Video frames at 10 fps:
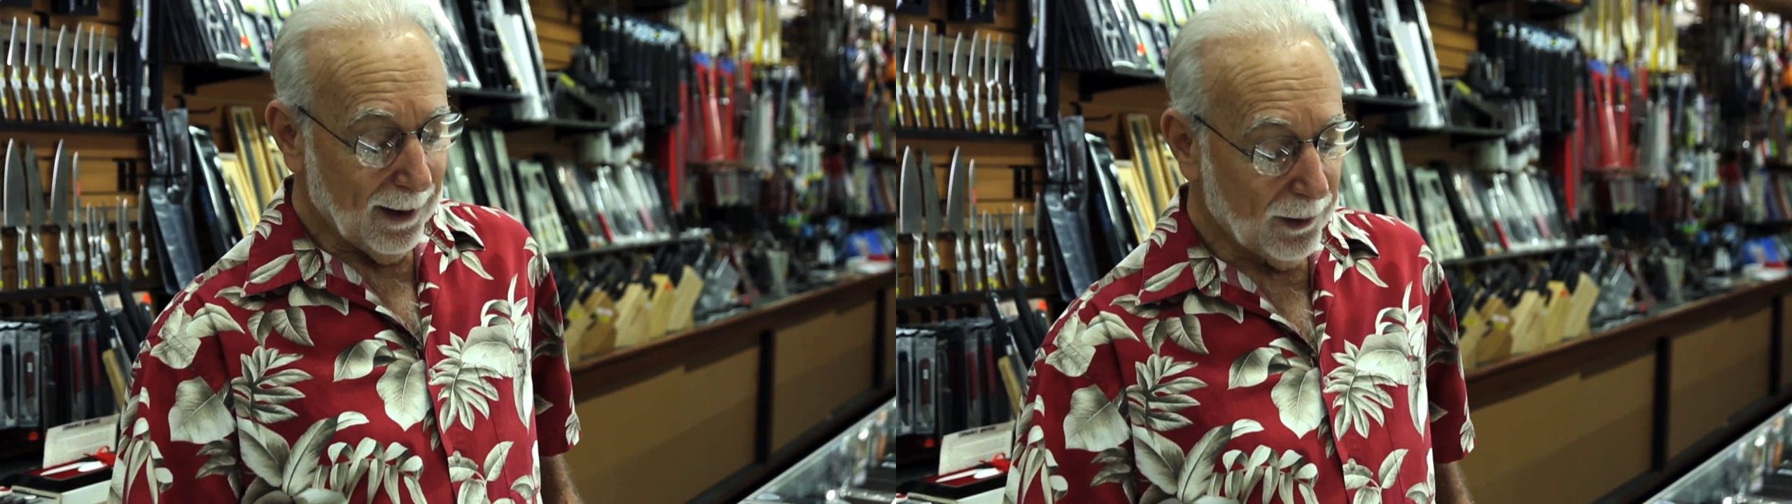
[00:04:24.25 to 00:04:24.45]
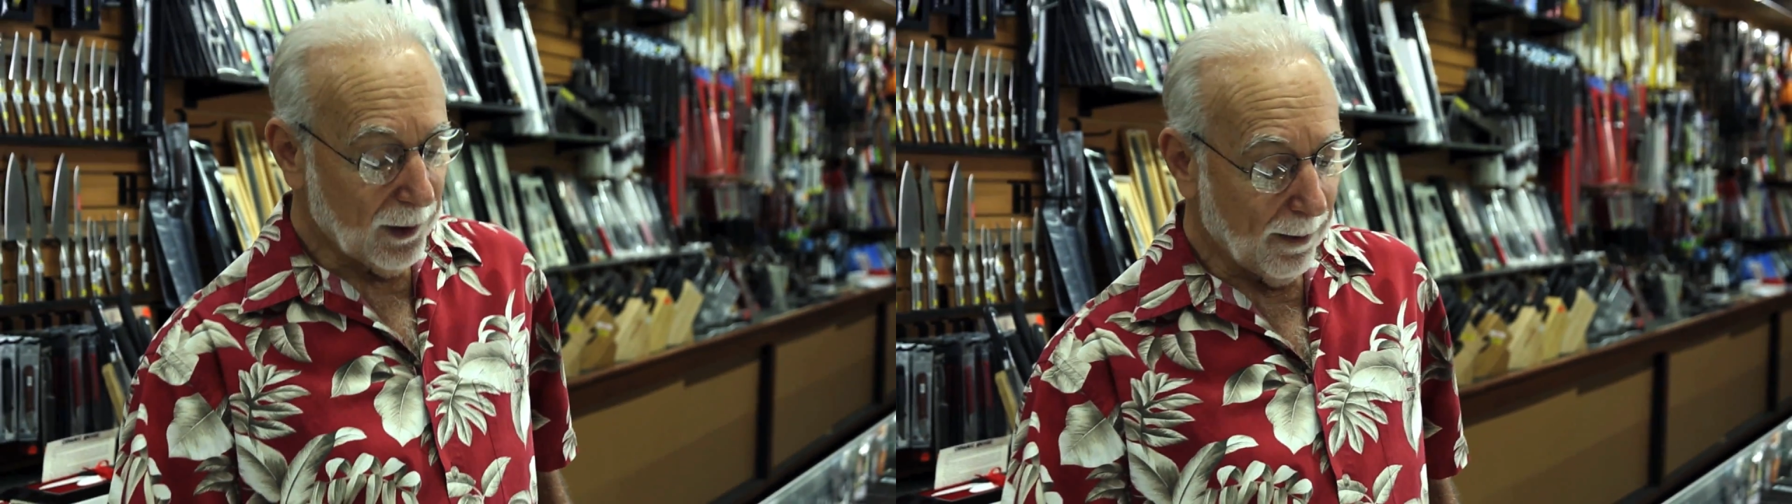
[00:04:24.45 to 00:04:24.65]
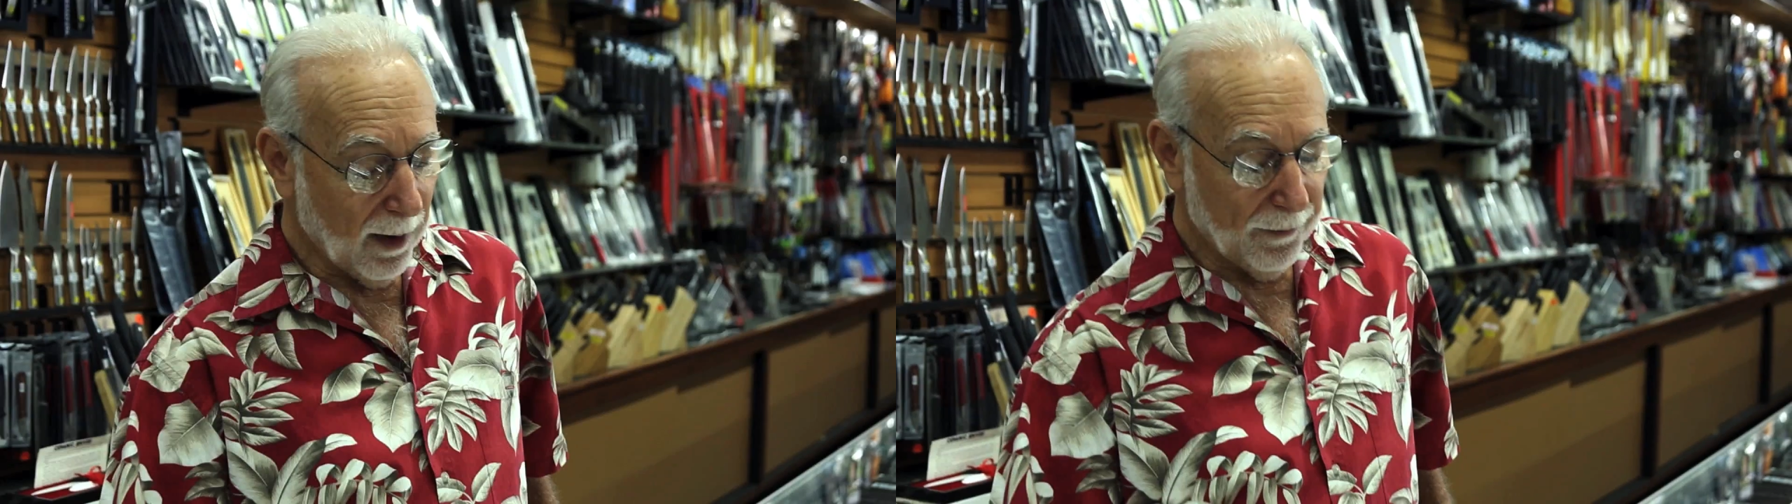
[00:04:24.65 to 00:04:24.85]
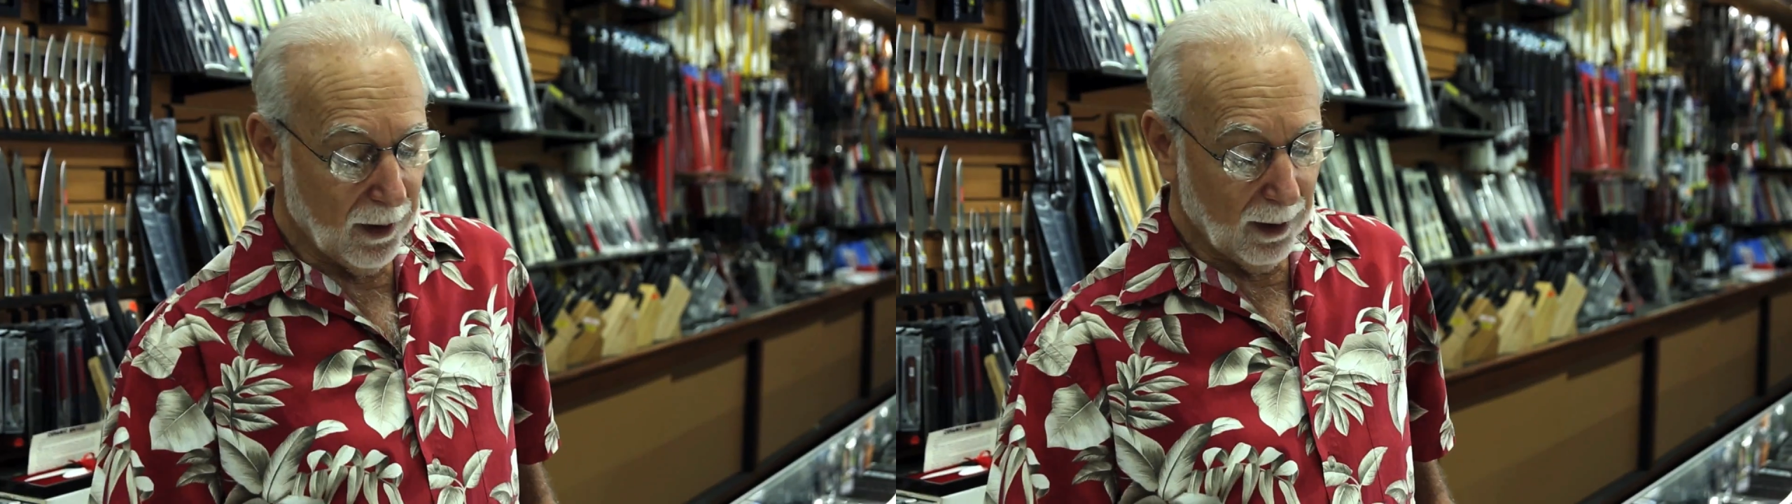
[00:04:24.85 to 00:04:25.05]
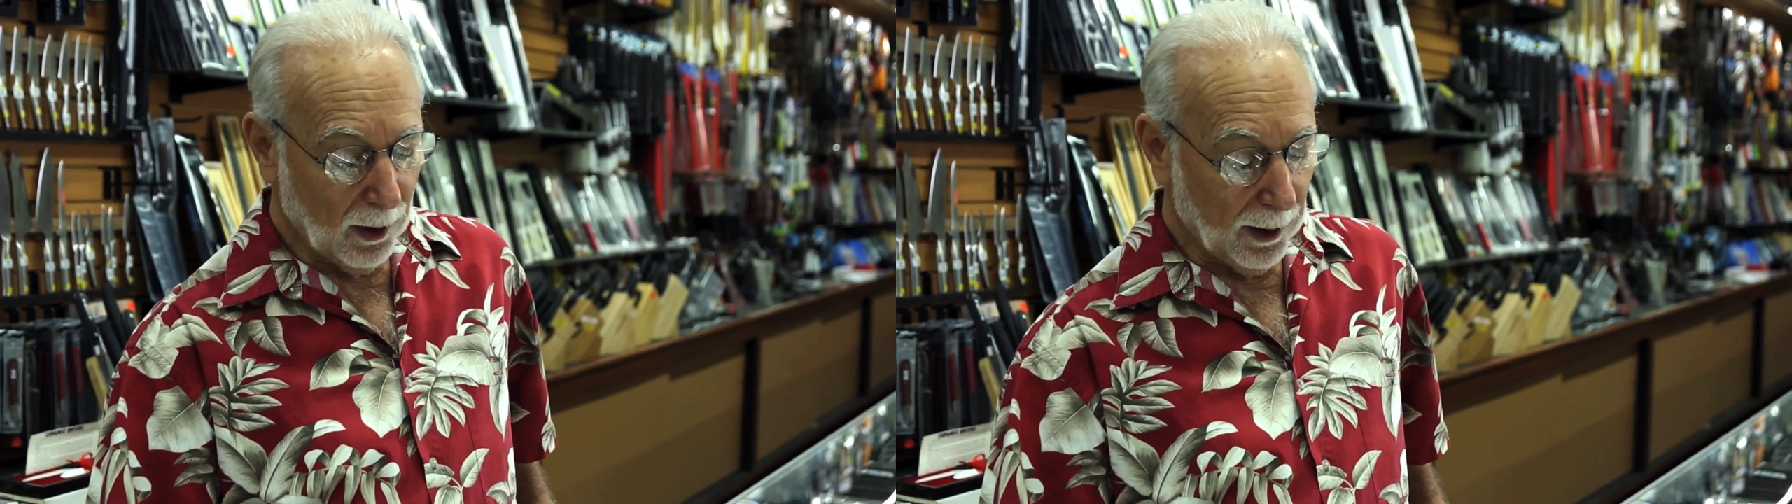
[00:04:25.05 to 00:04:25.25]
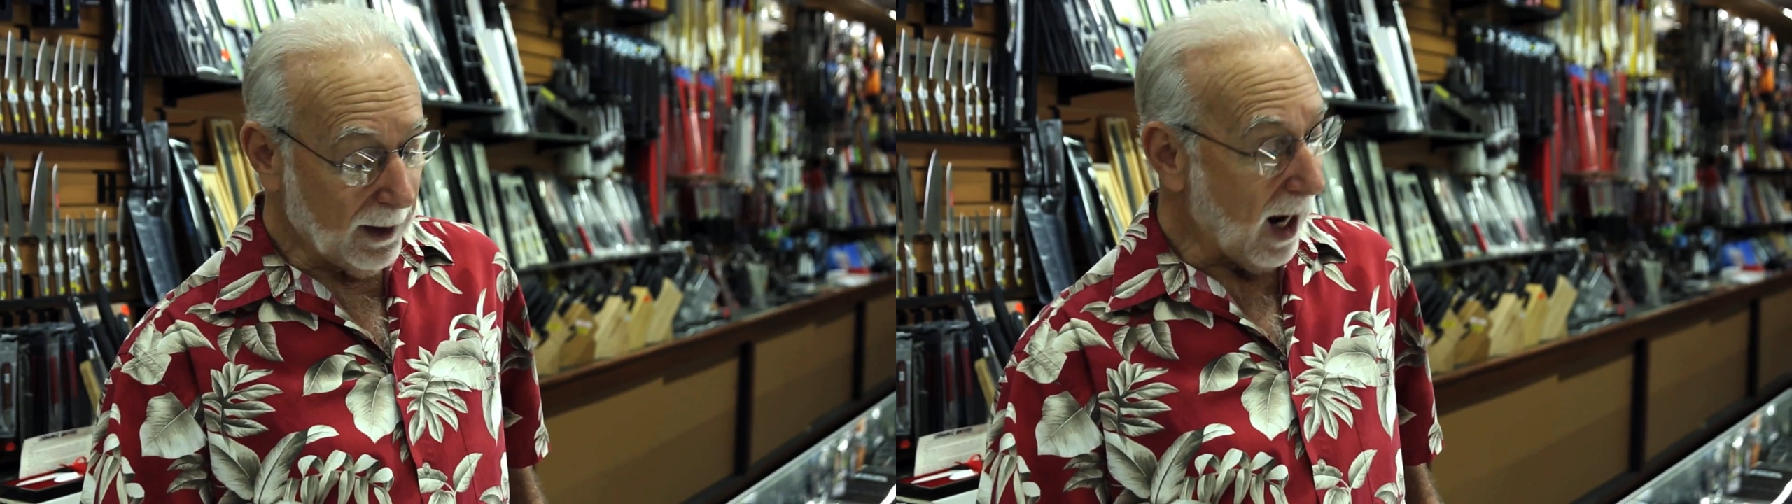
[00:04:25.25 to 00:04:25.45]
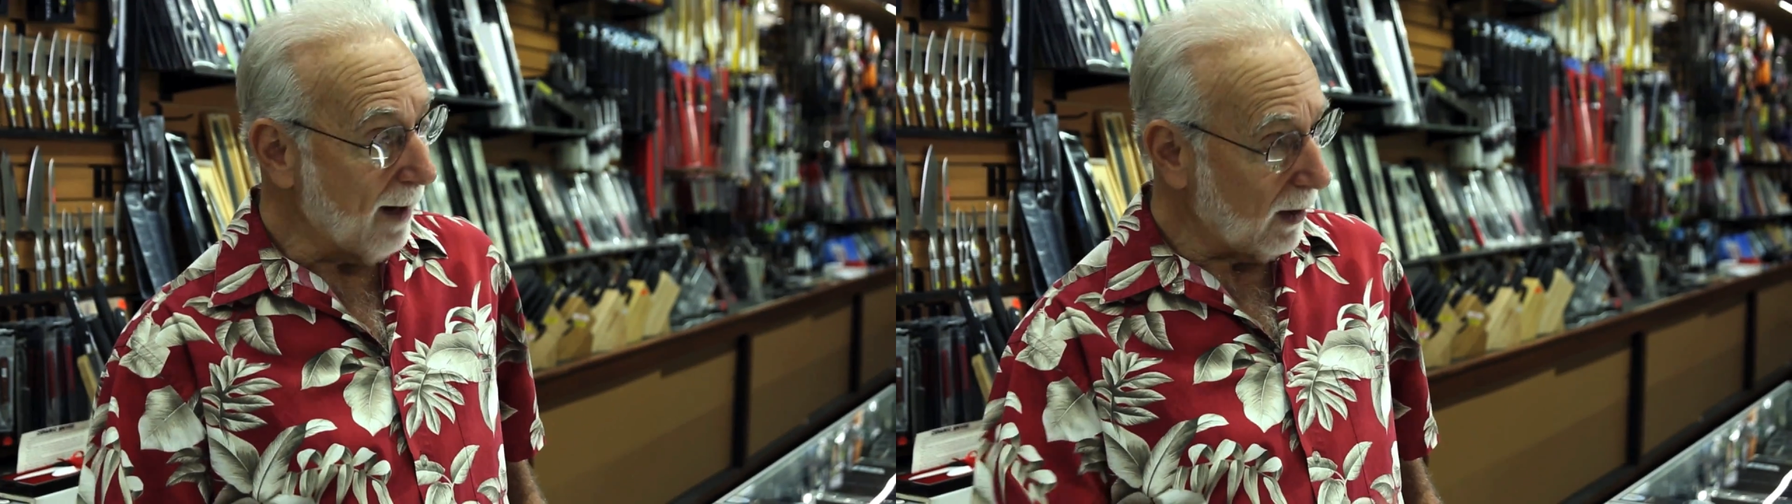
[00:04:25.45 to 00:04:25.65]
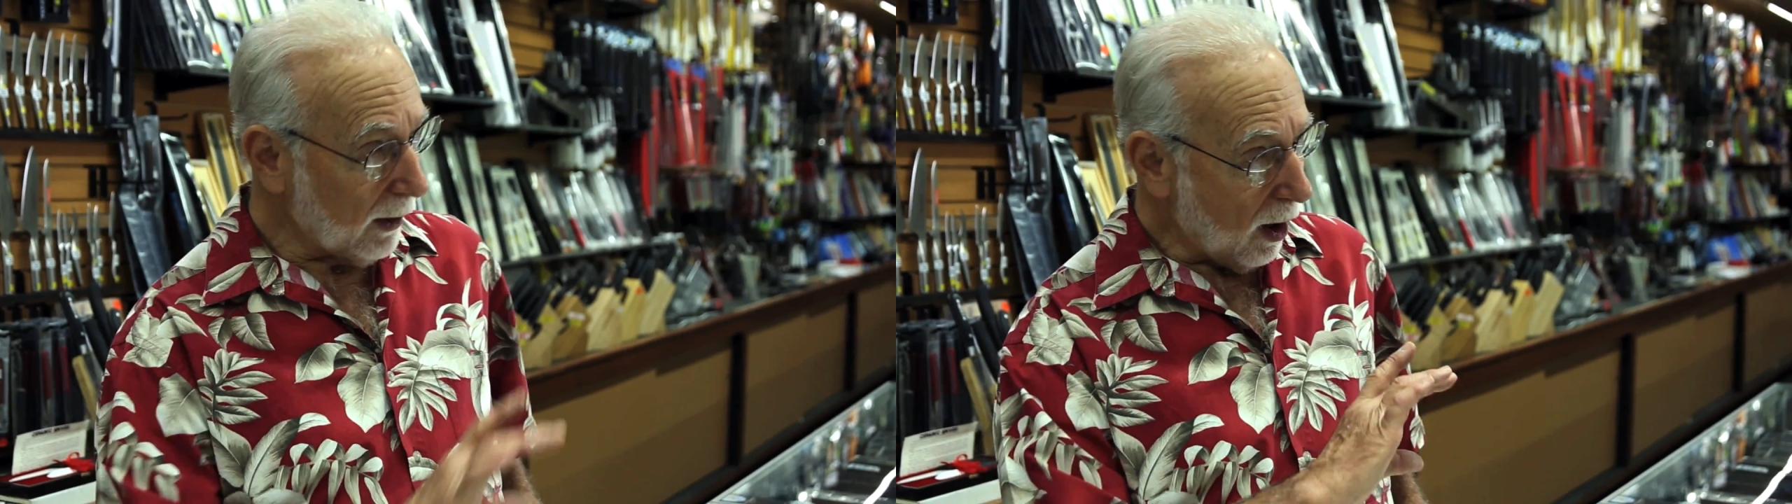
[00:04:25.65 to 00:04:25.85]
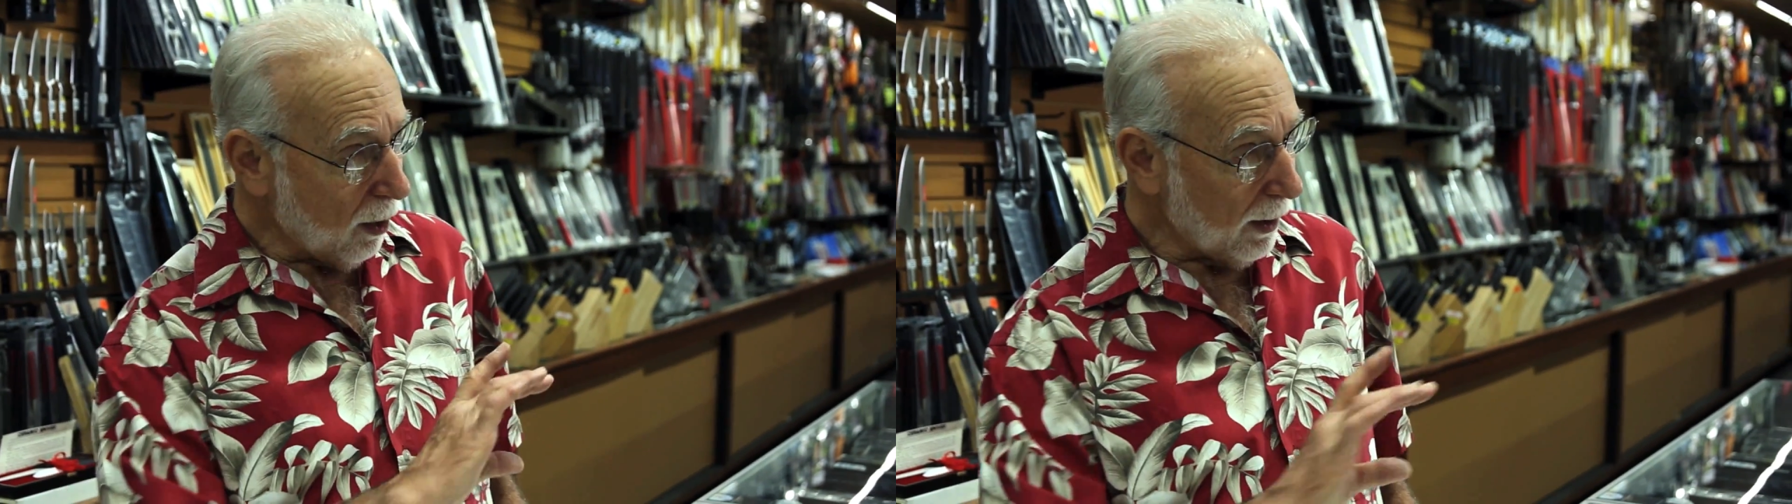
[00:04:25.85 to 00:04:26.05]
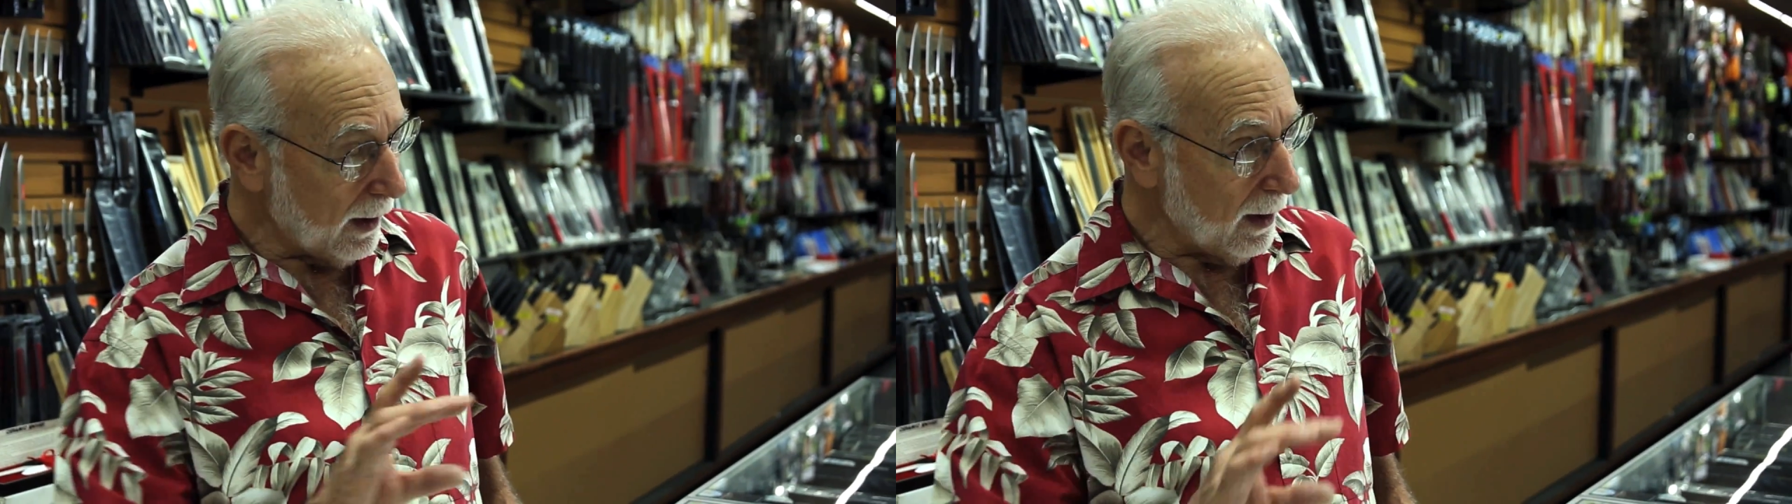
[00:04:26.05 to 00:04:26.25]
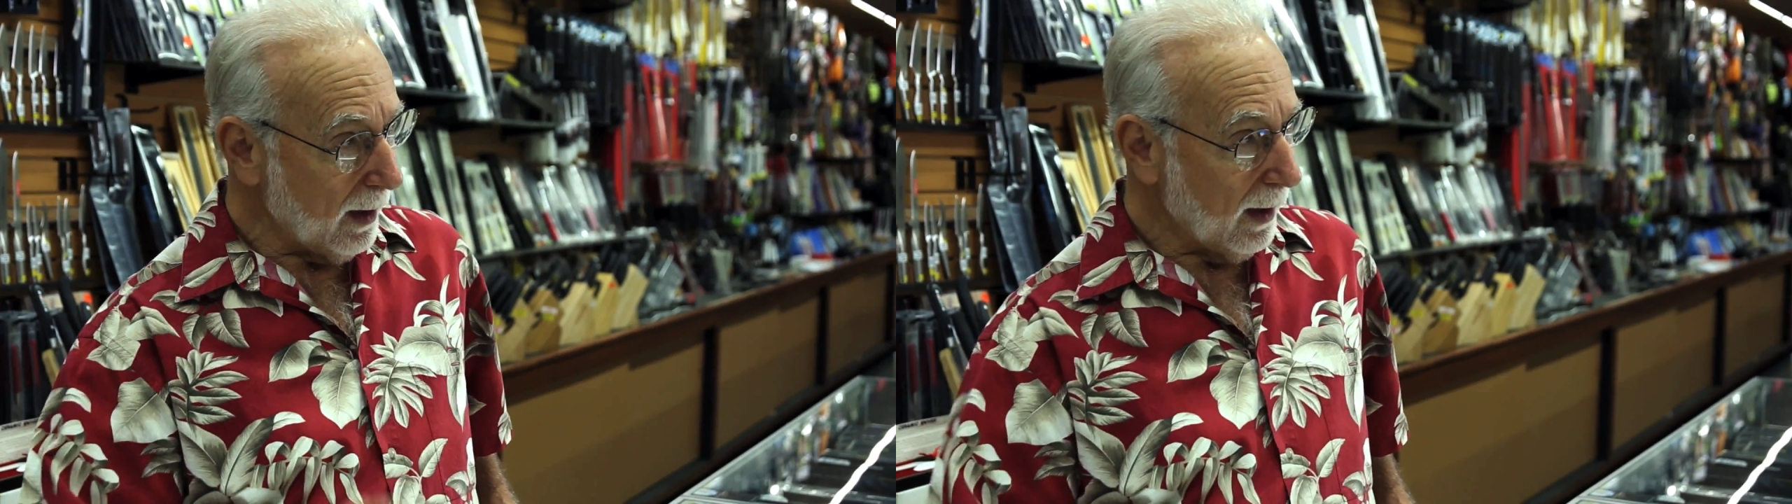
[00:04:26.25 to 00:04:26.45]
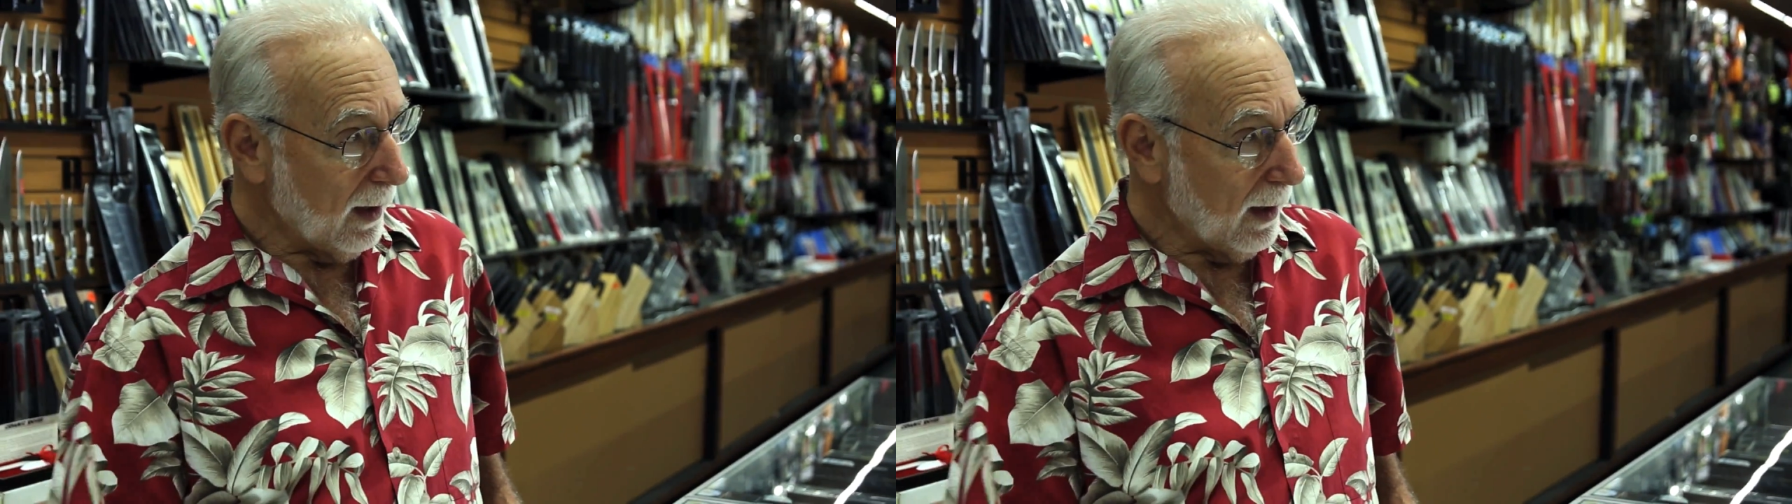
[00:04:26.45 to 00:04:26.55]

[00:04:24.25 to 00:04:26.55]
Some of them are diamond coated,